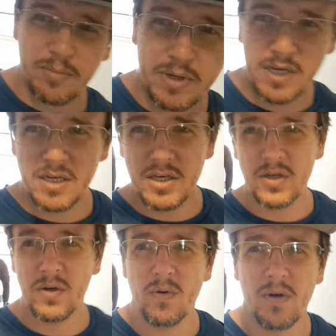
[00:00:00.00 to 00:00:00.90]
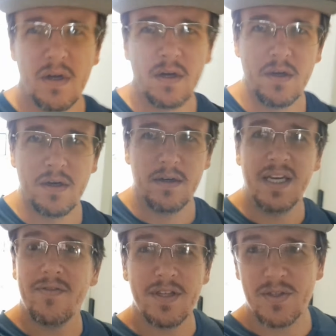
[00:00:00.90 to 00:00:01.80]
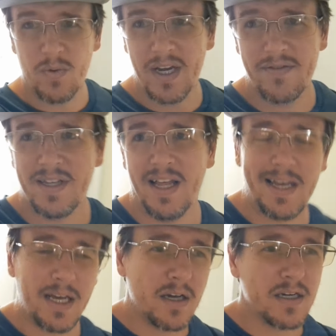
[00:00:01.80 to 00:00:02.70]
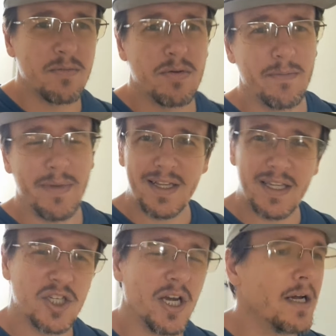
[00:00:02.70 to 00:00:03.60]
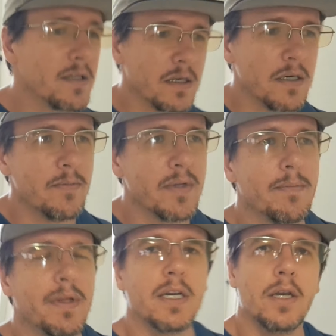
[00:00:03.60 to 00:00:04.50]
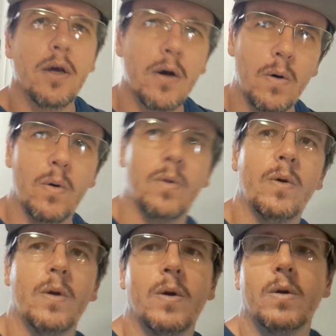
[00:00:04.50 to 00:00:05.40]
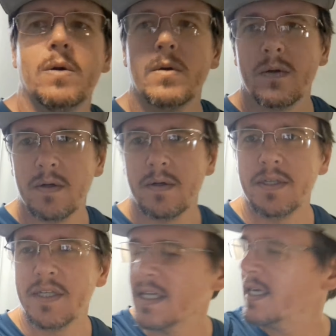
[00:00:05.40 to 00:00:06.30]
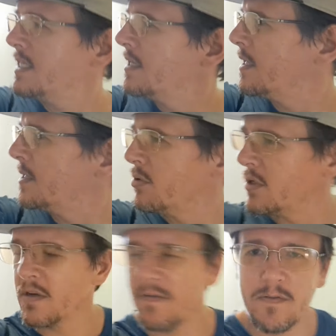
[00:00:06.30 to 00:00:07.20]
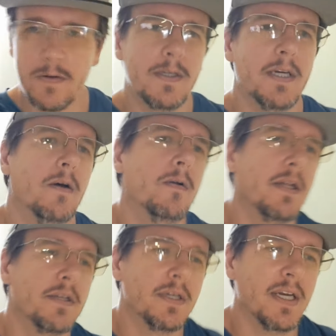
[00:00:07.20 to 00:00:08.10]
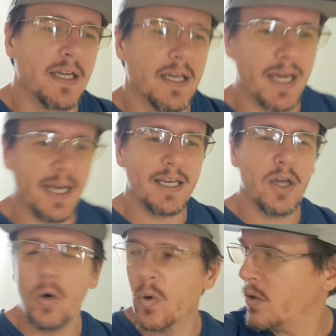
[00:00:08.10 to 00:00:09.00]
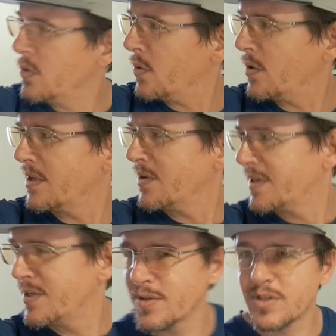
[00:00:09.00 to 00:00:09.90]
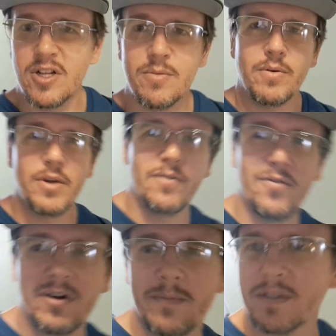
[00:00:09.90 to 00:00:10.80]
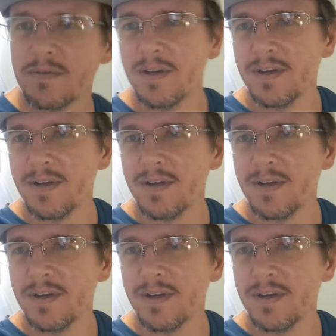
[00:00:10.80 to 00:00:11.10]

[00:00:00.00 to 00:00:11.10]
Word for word: of P&Q. Even this wife's like, oh, but make the child come. And I'm like, no. You see that, dear? That's putting your foot down. That's saying, N-O. Ooh, you want to do a slow-mo no for him? It's